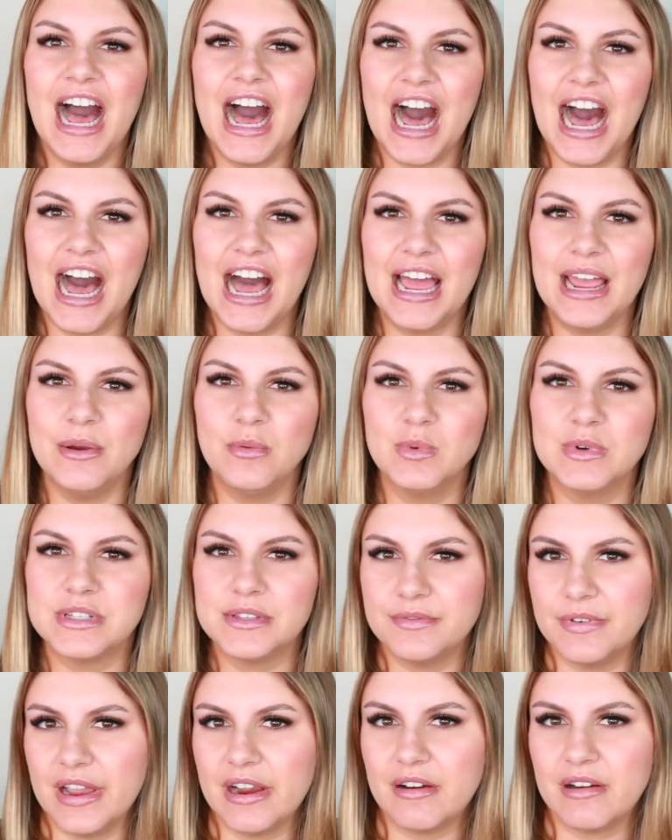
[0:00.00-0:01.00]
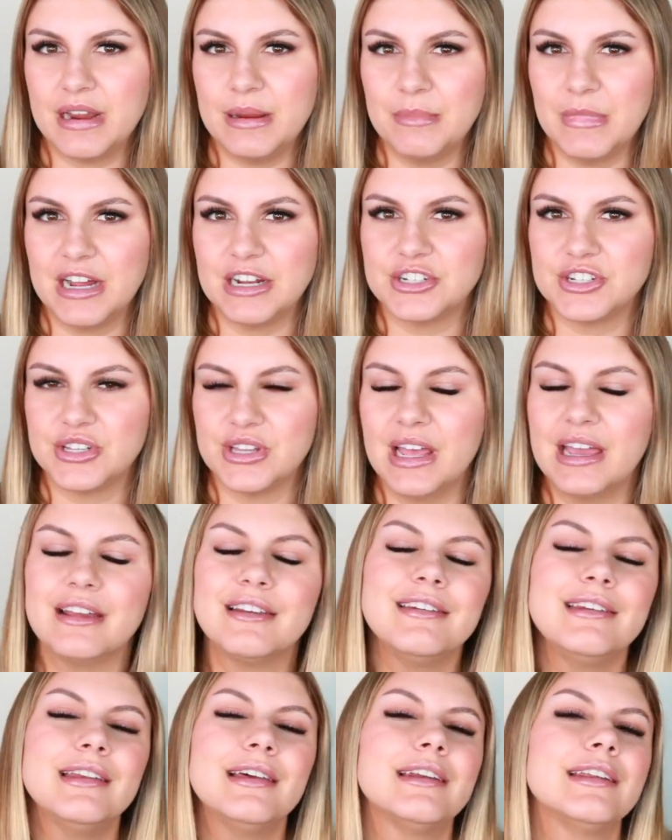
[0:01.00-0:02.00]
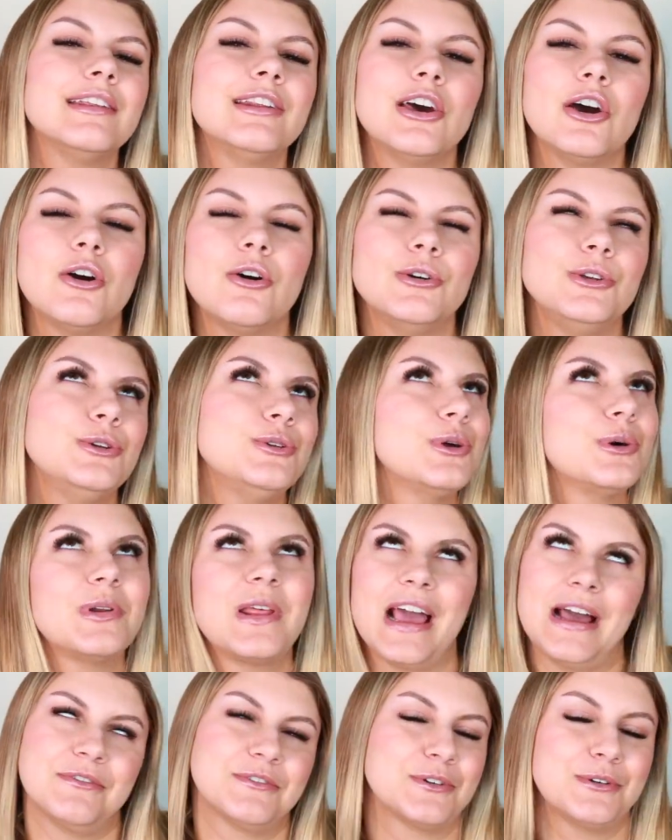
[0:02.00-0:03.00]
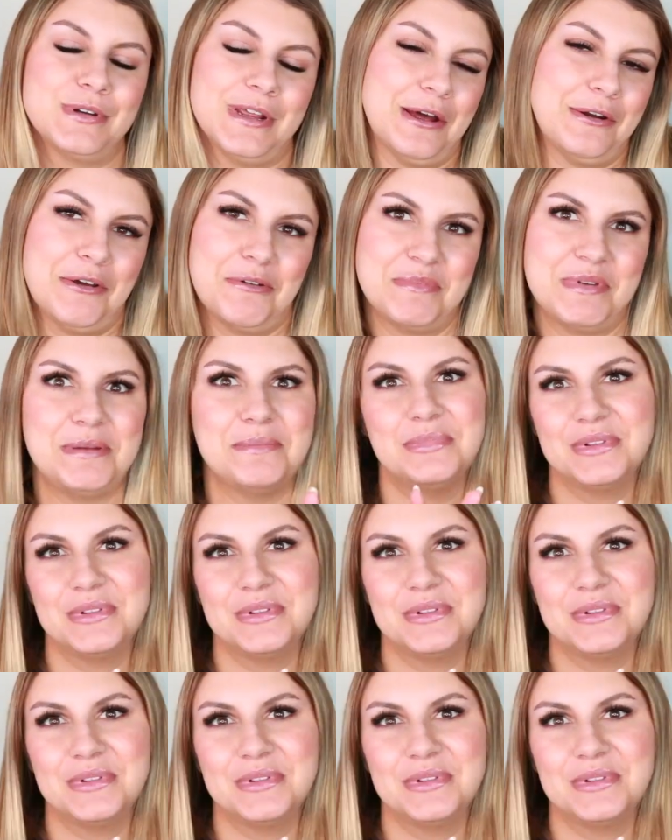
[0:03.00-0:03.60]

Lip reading: I was very much like, no, no, no, you don't have to go down on me.